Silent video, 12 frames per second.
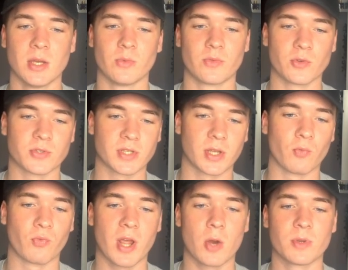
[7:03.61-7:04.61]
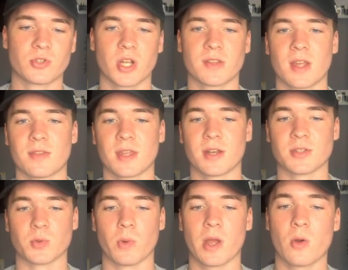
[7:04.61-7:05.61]
We've also got Real Madrid in there as
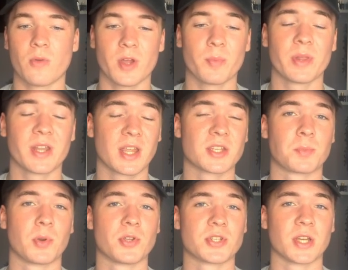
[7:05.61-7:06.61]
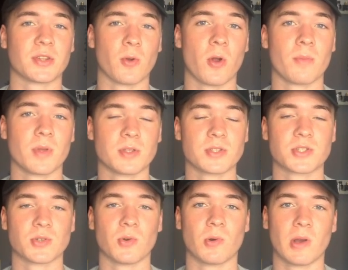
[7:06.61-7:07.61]
well. They're playing against Borussia Dortmund,
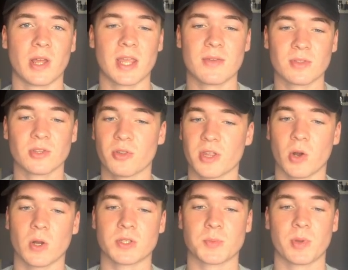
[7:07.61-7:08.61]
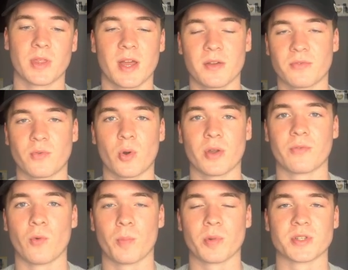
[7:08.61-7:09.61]
so even though the odds put that at
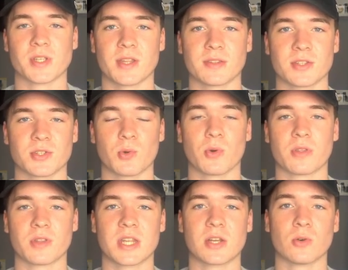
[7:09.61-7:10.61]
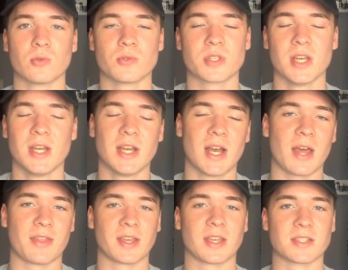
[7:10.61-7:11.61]
44% to score 3 goals, I
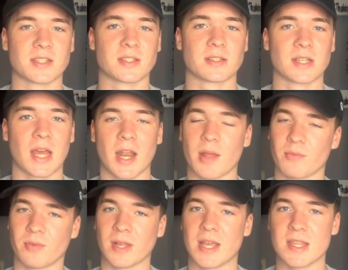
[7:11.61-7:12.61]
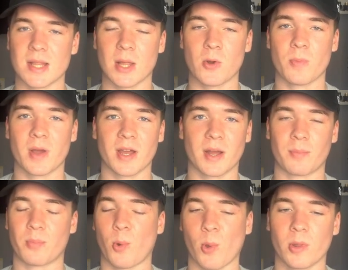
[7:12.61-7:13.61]
think it's kind of inflated a little bit. I
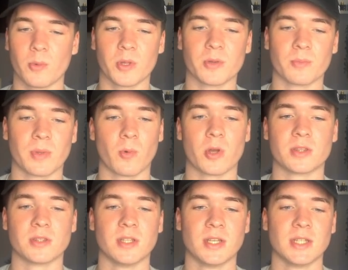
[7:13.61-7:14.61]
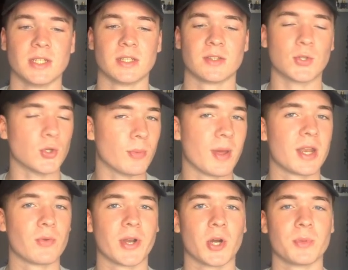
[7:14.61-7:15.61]
probably wouldn't be wanting too many
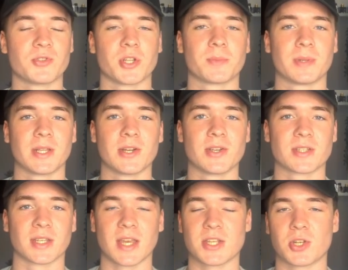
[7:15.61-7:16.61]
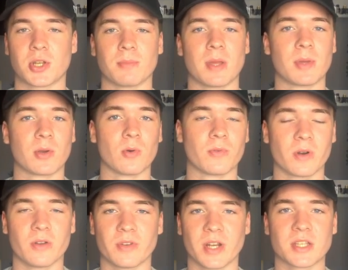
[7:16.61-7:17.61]
Real Madrid players. I guess you could maybe go for
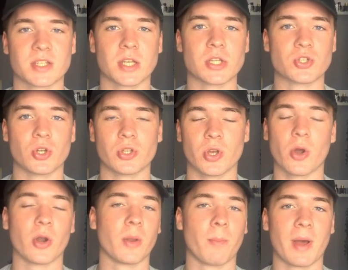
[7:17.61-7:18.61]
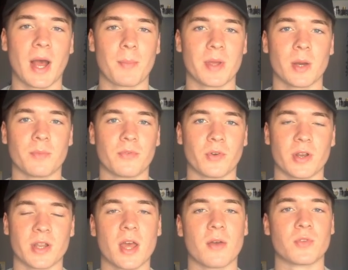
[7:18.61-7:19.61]
a Vinicius Junior and Mbappe up
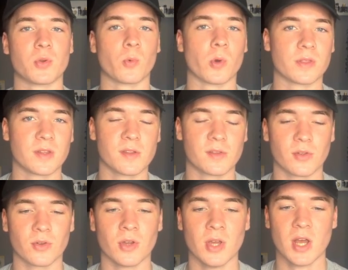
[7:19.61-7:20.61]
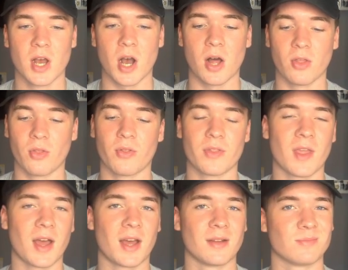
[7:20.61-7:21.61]
front if you wanted to. Other than
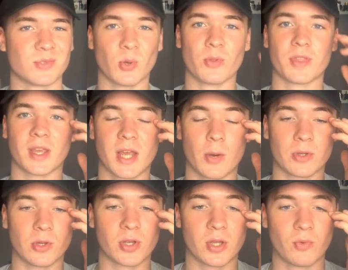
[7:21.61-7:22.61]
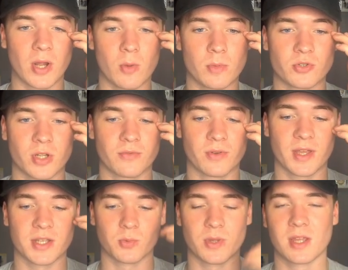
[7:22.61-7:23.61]
that, don't think I would look at Real Madrid for
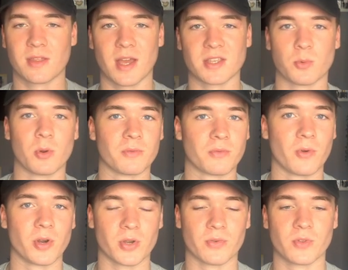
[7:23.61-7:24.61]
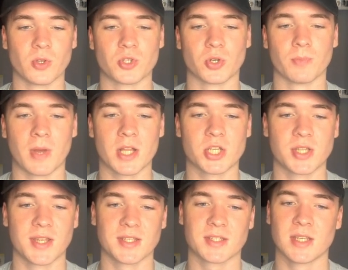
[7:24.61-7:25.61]
this week. That's one for your future match
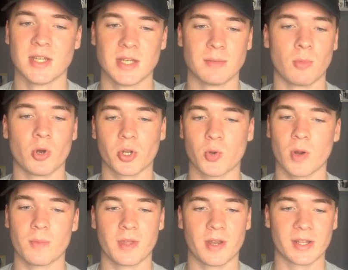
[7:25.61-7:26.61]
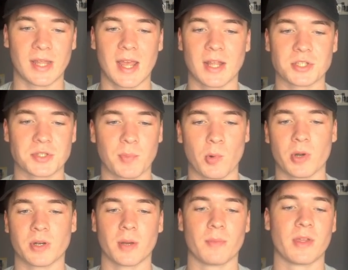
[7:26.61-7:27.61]
days. Monaco up there again,
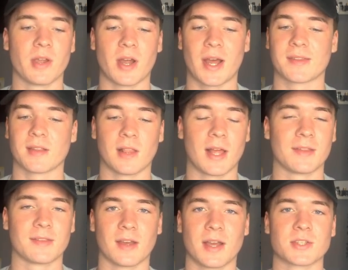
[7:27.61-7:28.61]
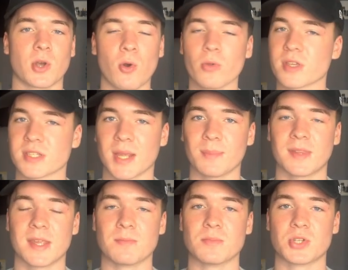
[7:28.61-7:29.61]
Sporting up there, Atalanta. It's all the same
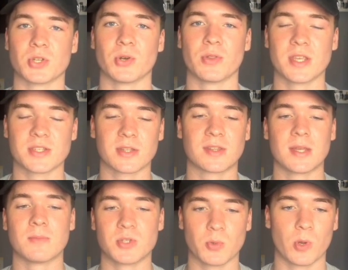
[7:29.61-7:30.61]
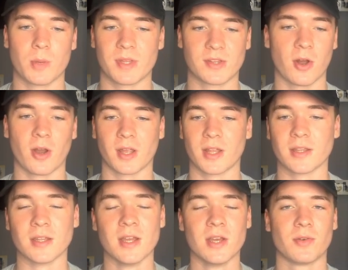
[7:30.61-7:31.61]
teams, you know. These are the teams you want to be
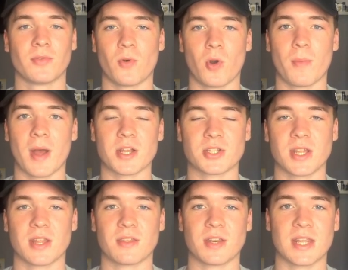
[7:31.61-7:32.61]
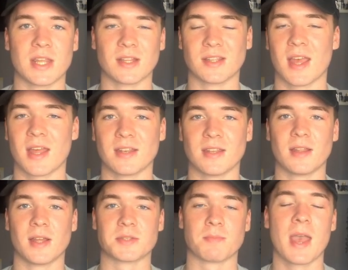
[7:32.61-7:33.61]
targeting for match day 3 and getting
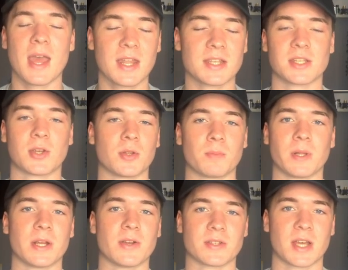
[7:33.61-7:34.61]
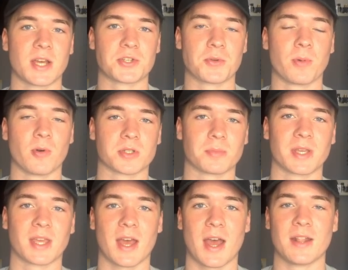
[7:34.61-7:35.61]
as many as the good players as you possibly
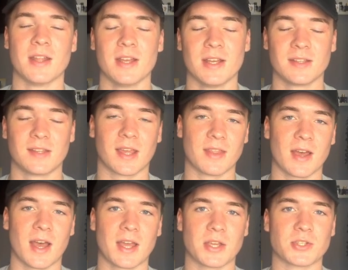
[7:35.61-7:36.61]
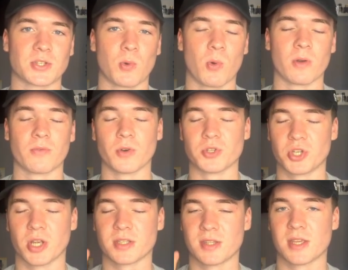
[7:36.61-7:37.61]
can to get the highest score for
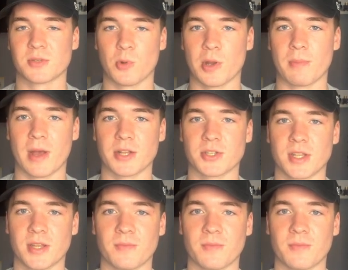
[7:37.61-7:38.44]
just this one match day.